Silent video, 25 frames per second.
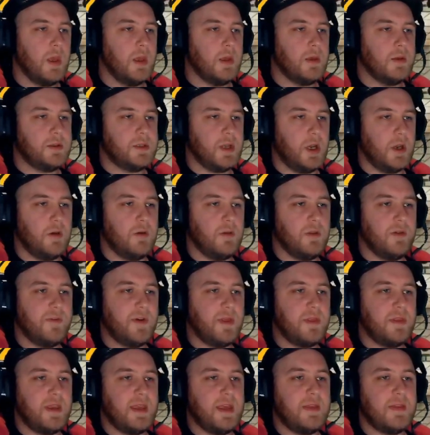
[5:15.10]
So the
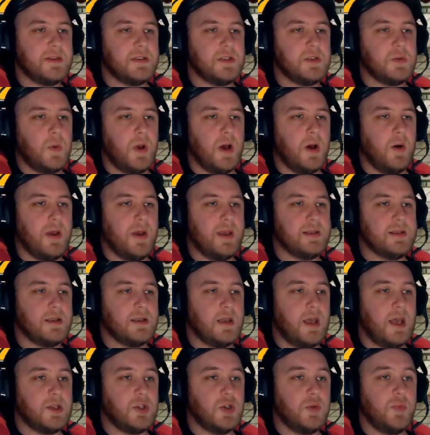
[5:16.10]
fun thing in this as well is,
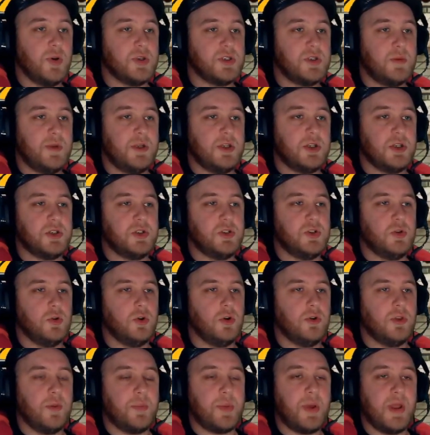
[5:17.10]
as you possibly just
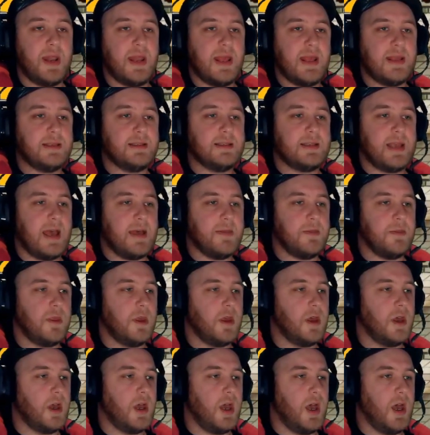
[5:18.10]
saw, the police and
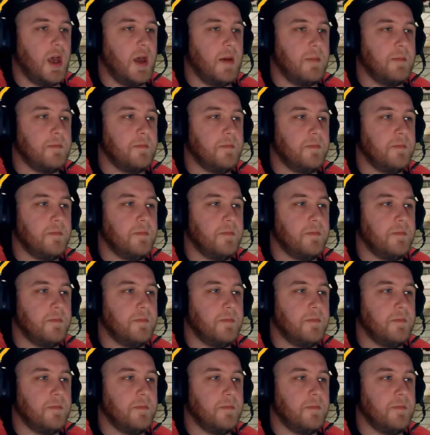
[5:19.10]
the